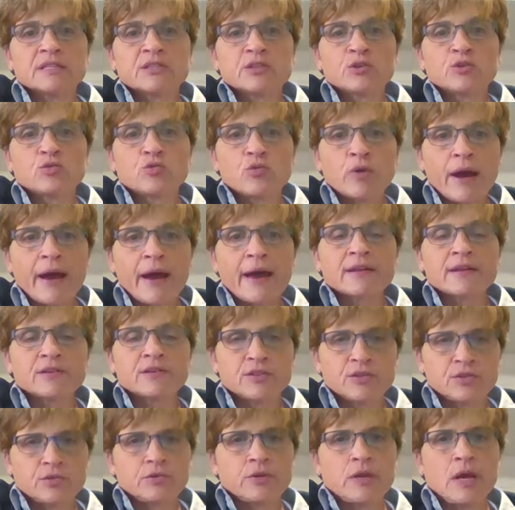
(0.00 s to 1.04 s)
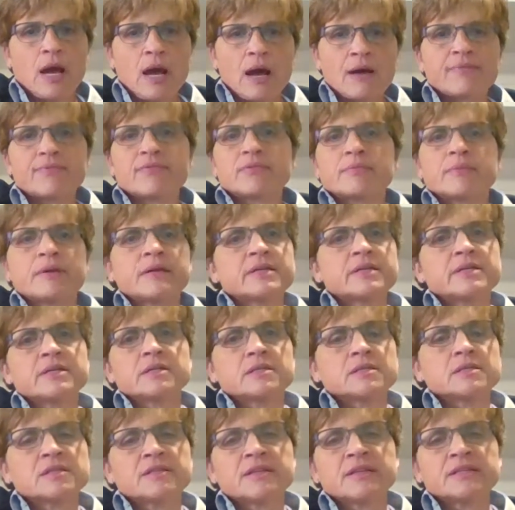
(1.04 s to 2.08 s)
gratitude
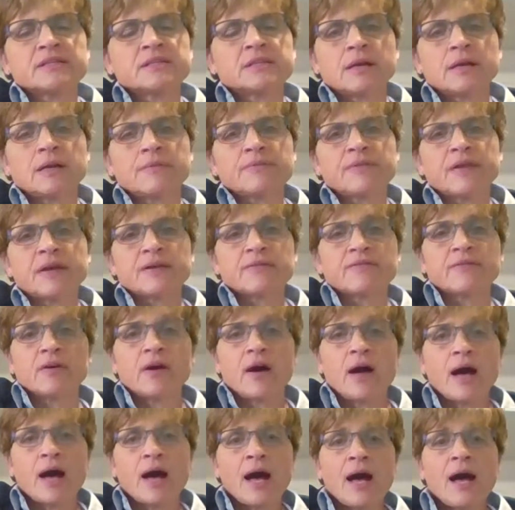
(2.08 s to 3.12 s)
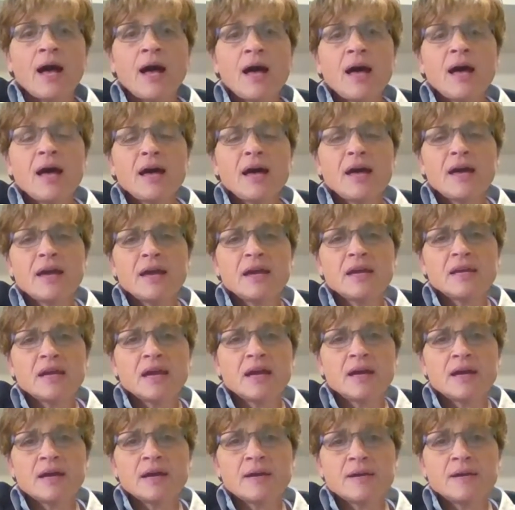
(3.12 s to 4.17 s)
affirmations, things that I'm thankful. I
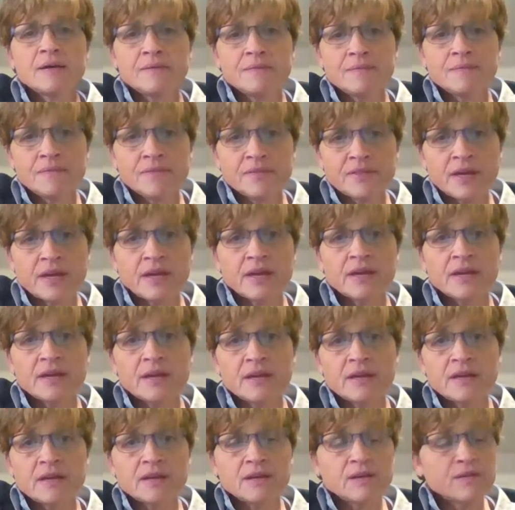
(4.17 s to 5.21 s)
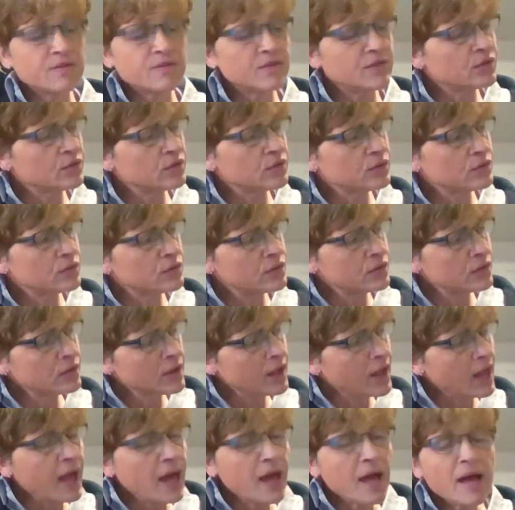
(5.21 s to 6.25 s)
am
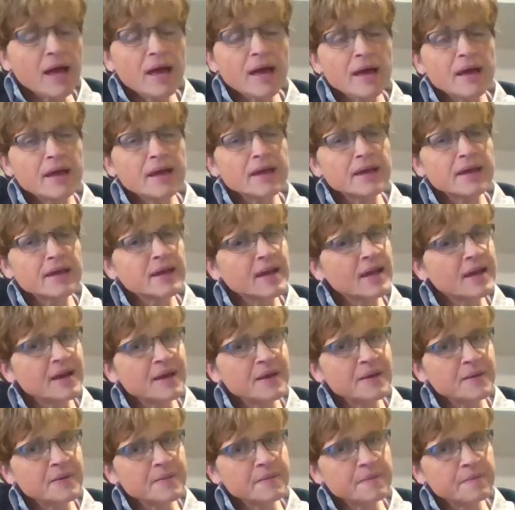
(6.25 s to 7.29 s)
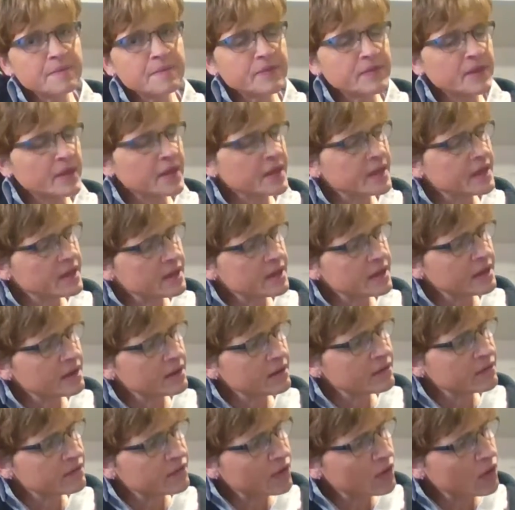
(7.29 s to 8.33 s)
thankful. I am
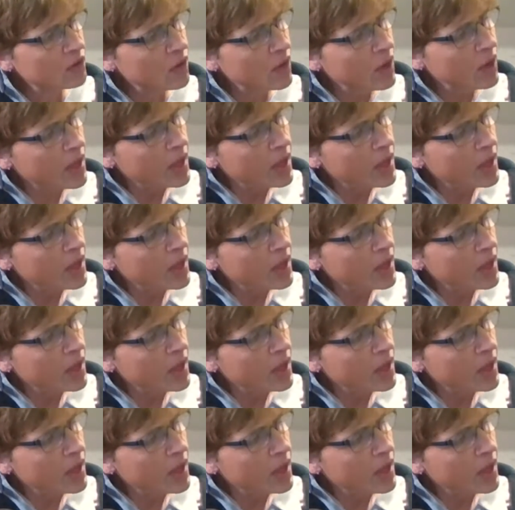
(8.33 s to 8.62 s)
thankful.